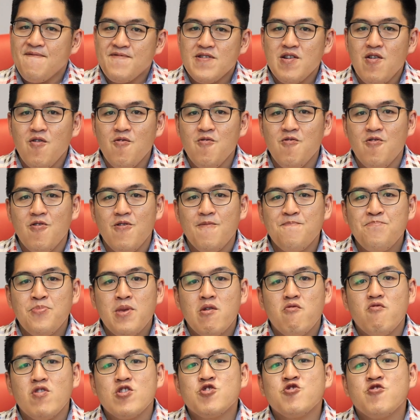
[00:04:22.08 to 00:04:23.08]
After
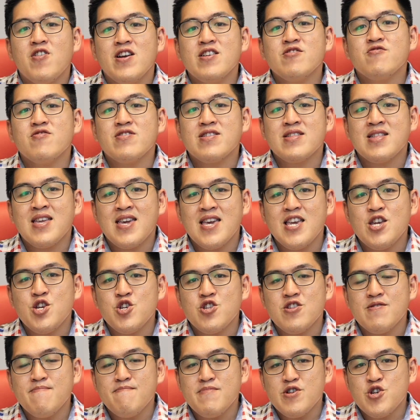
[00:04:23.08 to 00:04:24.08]
all, we're trying to
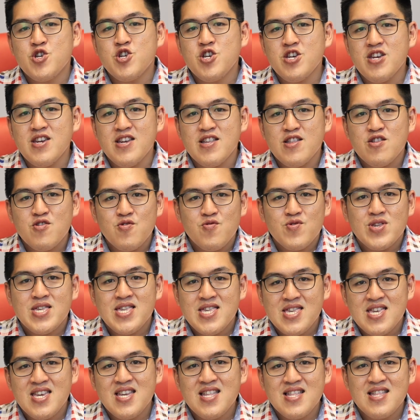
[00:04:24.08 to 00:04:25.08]
teach the machine to
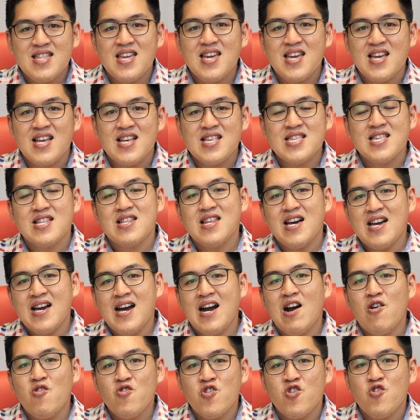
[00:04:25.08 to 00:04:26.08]
see things
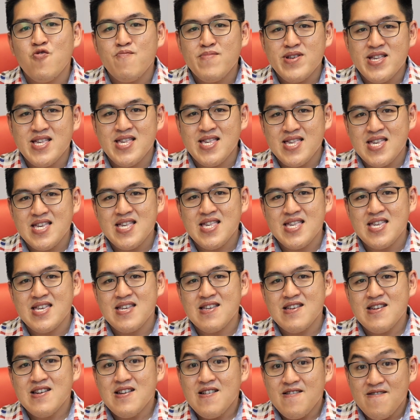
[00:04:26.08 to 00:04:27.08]
like how humans see
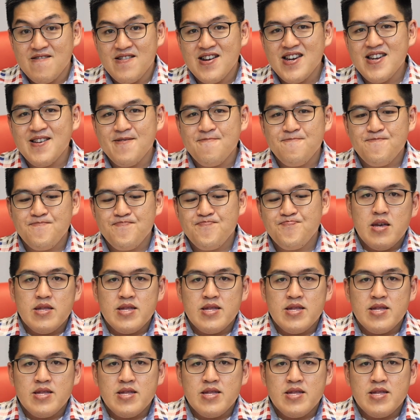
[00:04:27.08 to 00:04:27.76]
it, right?